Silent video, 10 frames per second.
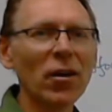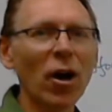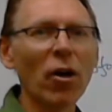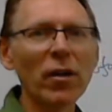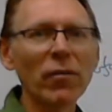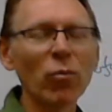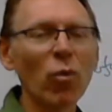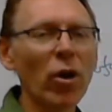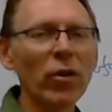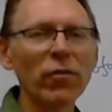or even
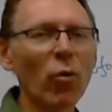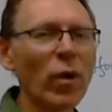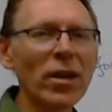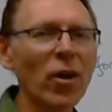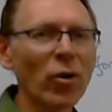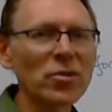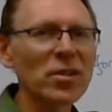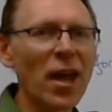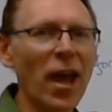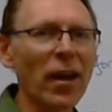Word for Windows
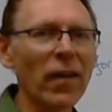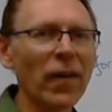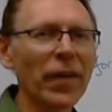10?